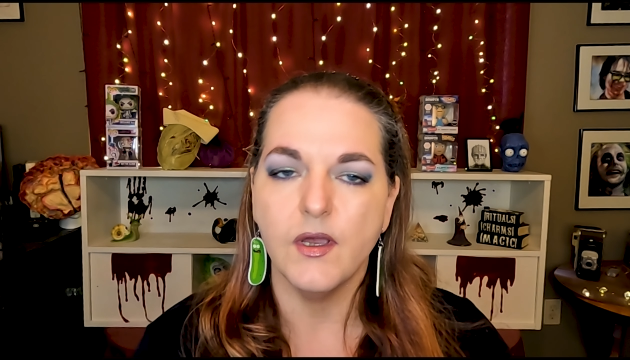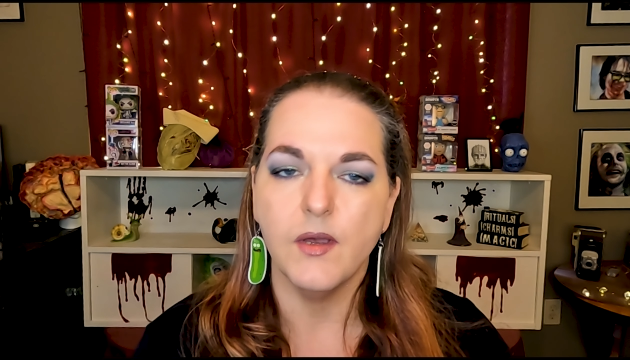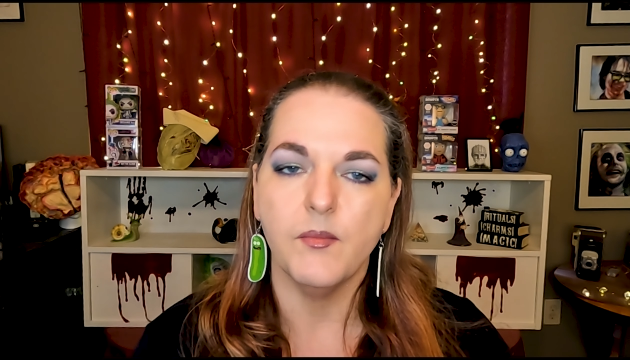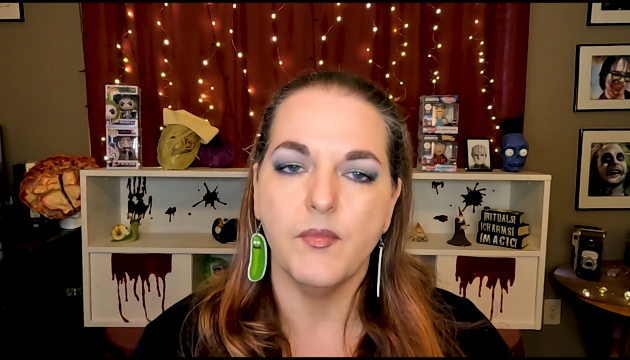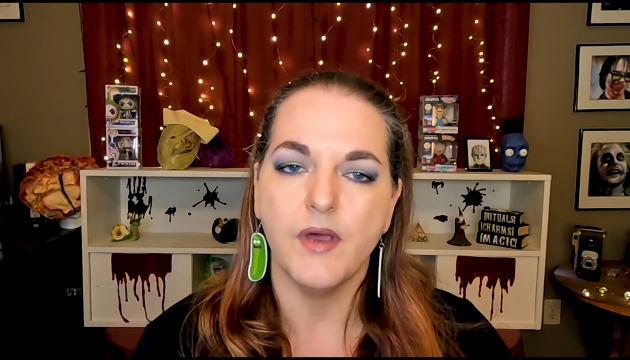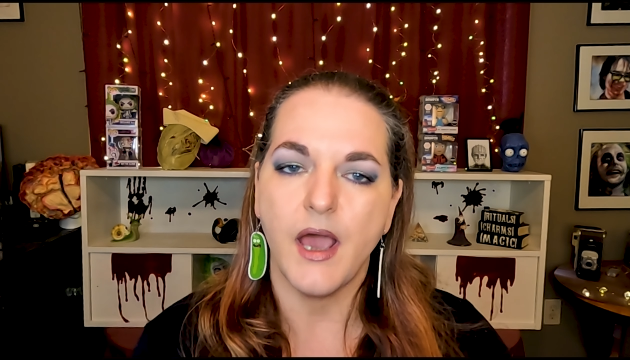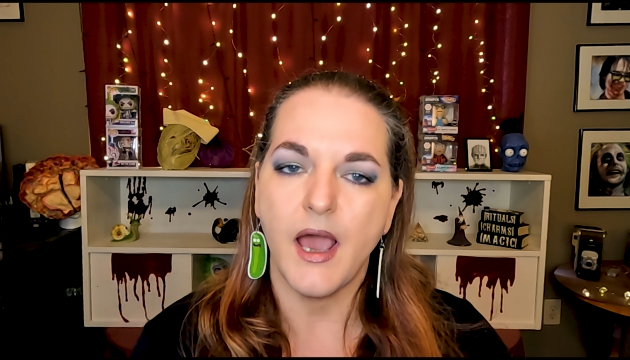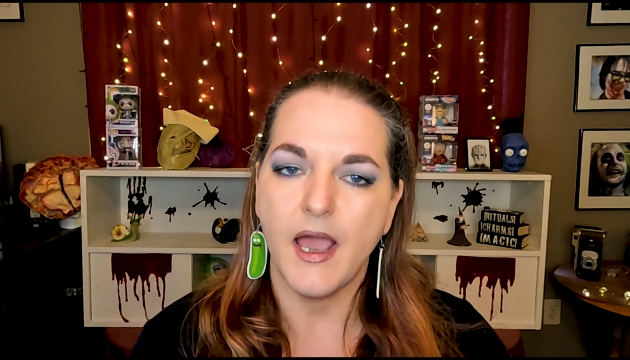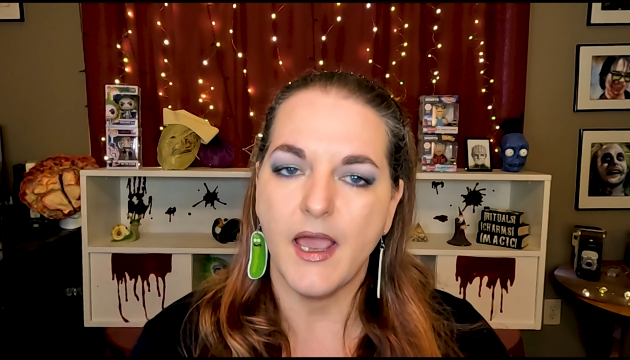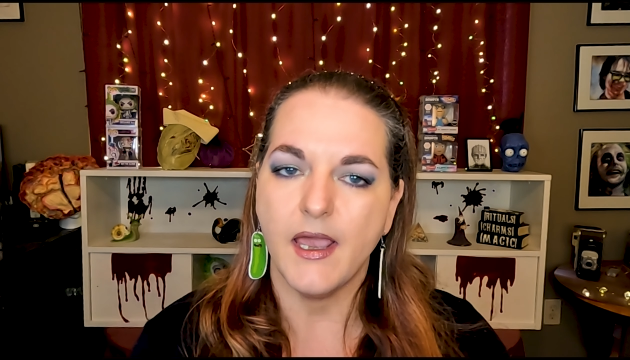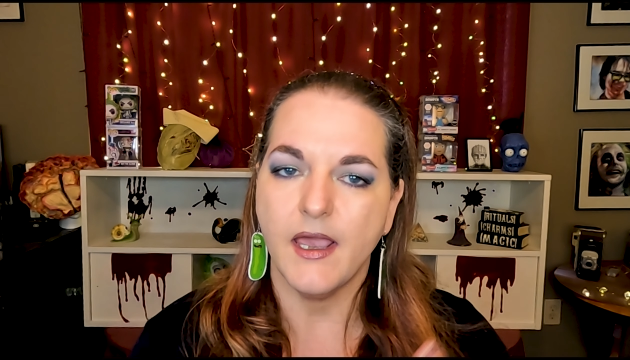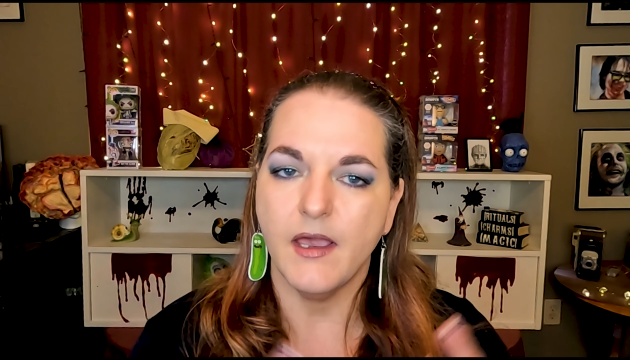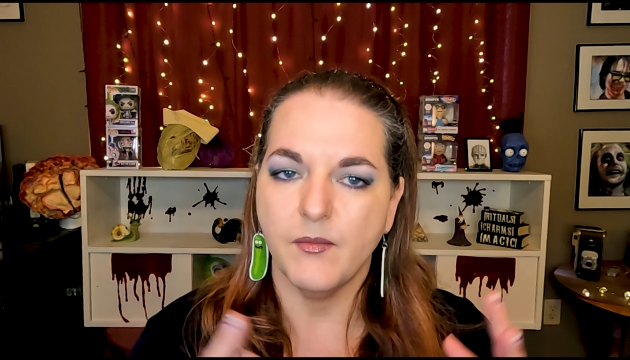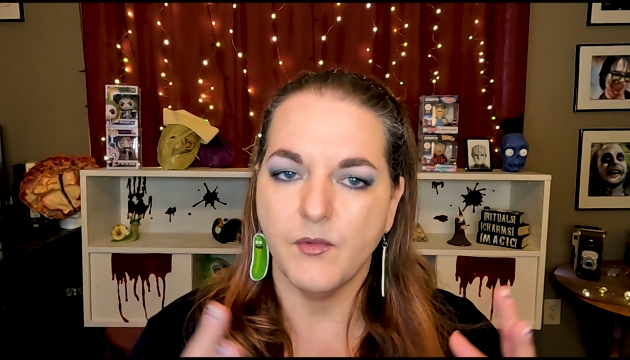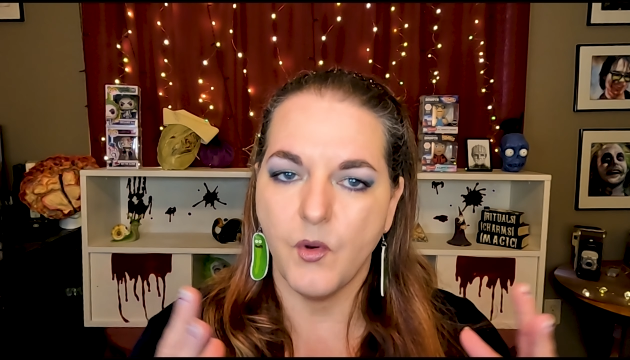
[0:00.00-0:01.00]
but I
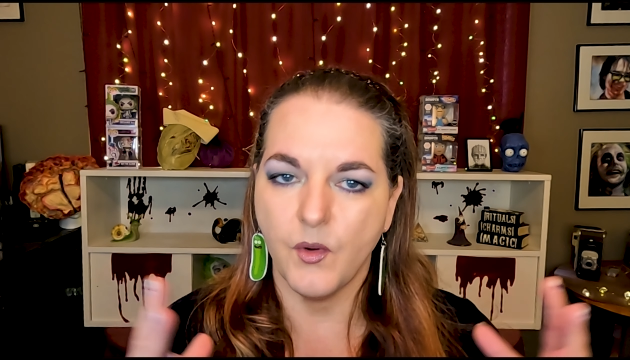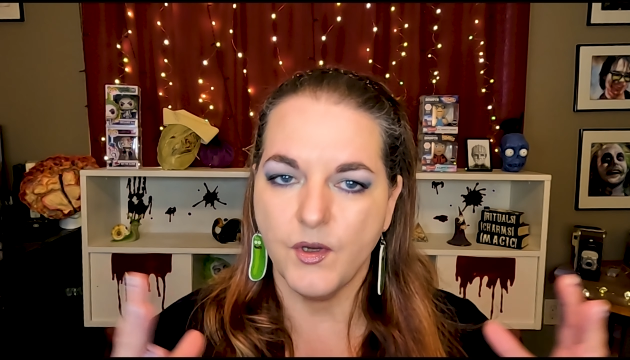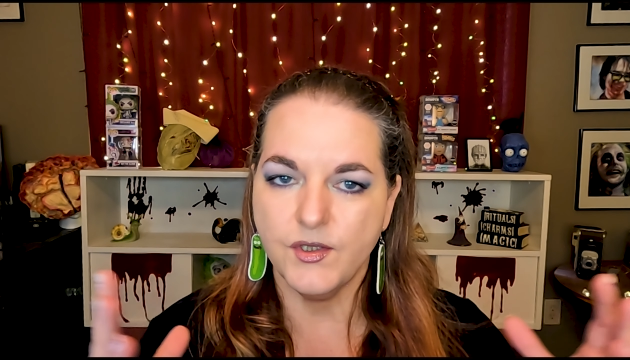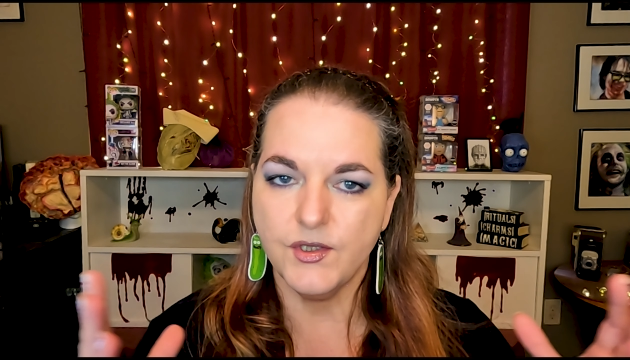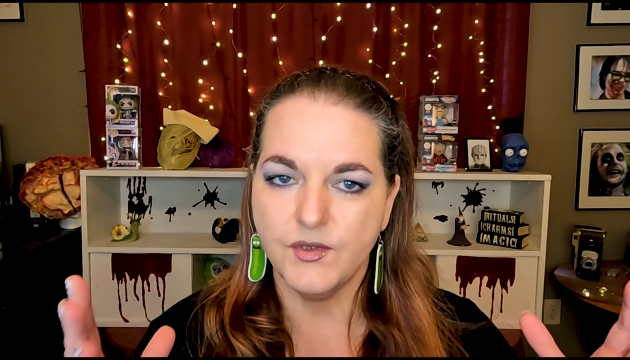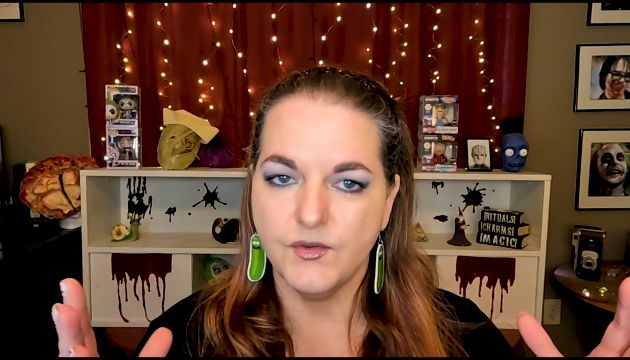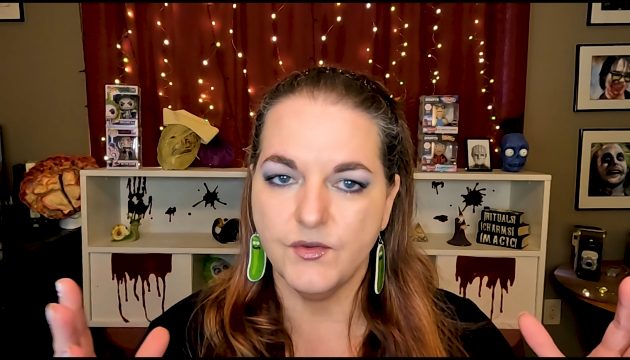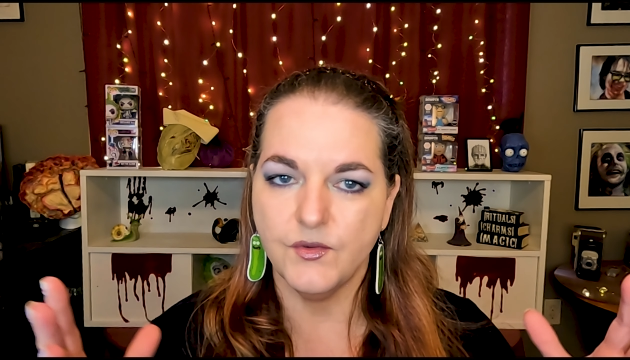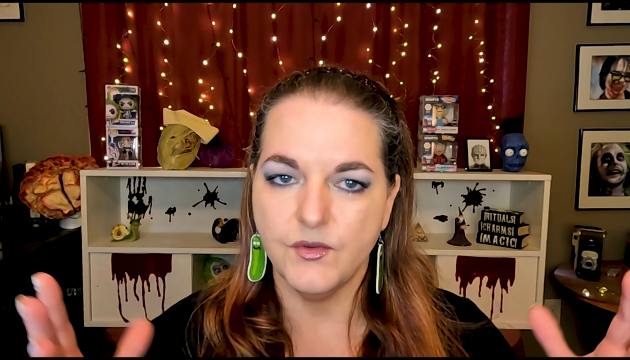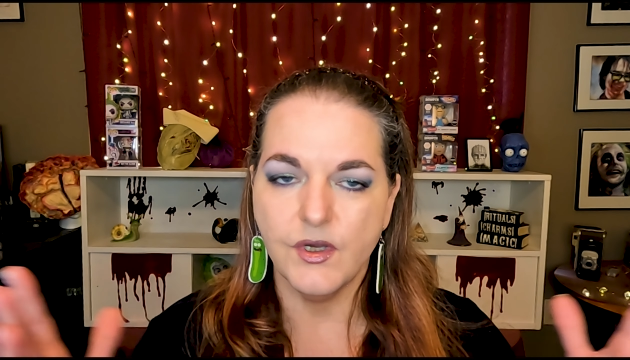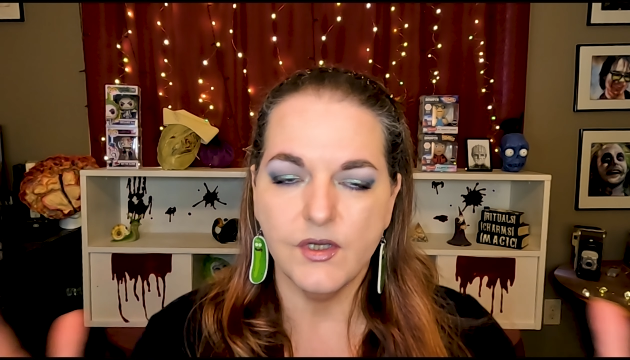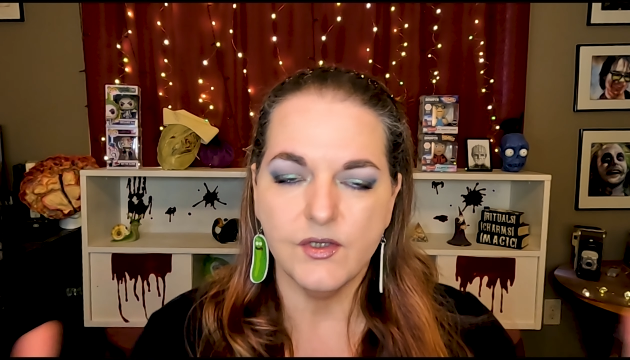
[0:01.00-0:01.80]
am going to